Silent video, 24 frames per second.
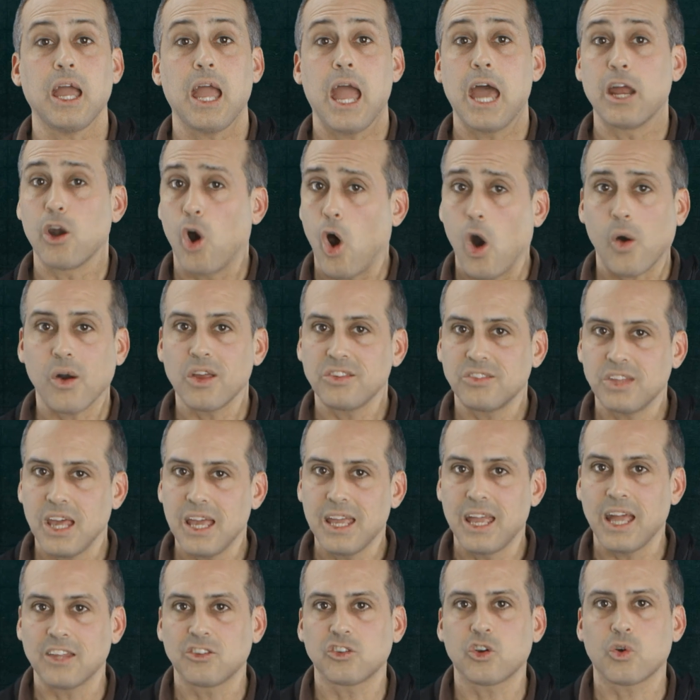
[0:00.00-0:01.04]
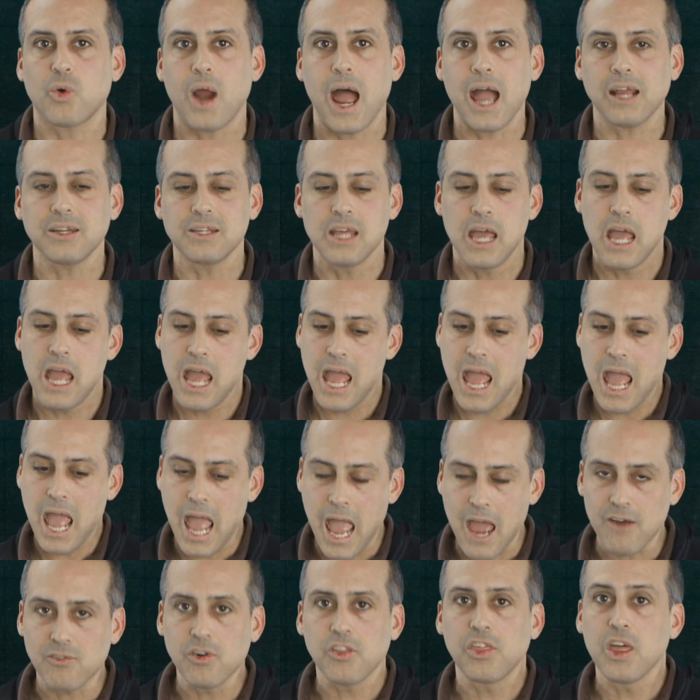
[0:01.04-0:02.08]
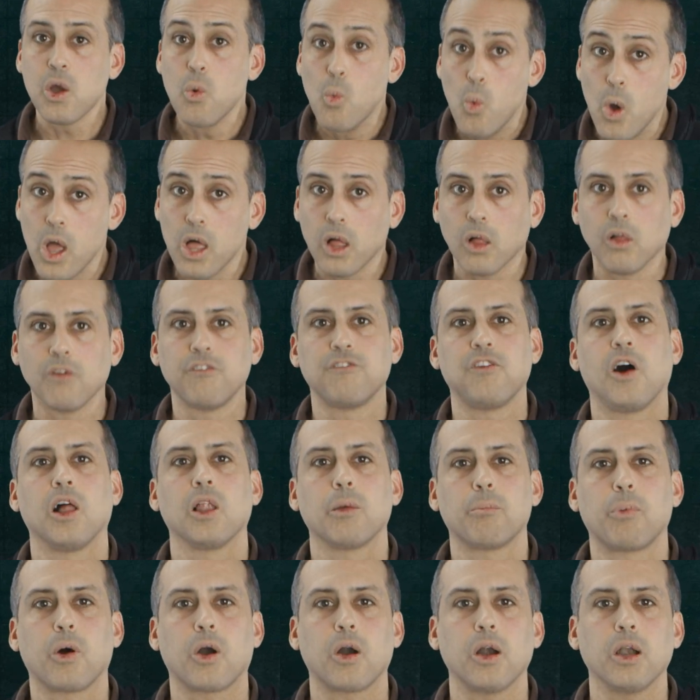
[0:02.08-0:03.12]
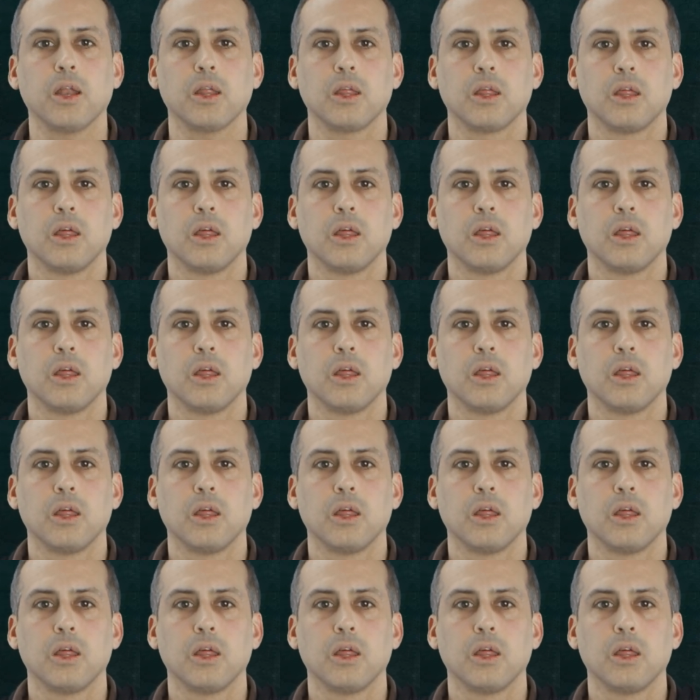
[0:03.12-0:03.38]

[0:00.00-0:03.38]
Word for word: and RSA gets cracked, everything will fall apart.